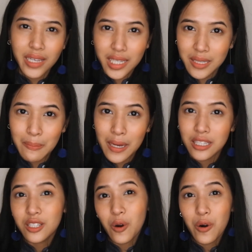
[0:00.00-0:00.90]
6
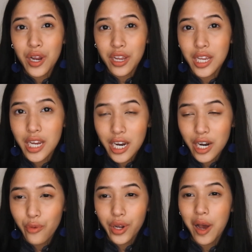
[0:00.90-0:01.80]
months or a
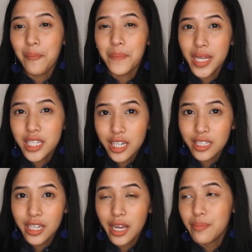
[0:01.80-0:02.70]
year without me
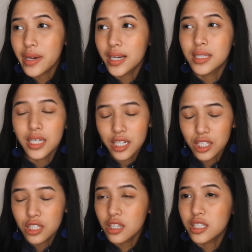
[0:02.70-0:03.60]
changing it because it
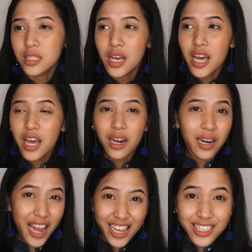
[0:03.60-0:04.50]
is just
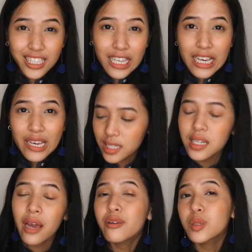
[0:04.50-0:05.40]
nasty.
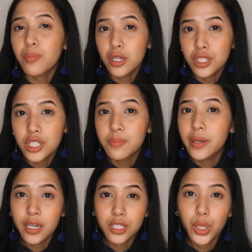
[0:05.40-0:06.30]
This kind of sponges,
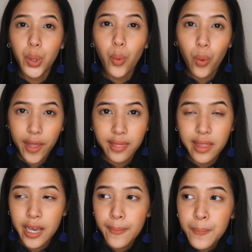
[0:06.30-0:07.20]
because you
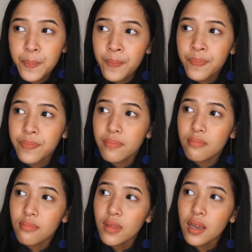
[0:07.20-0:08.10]
wet them,
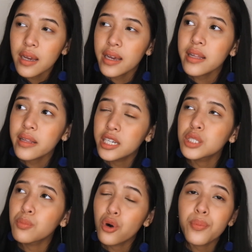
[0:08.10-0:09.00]
it
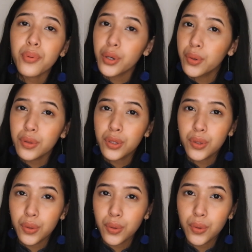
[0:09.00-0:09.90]
is more prone
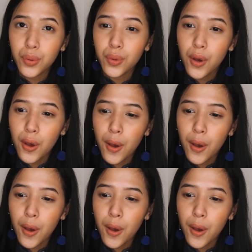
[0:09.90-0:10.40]
to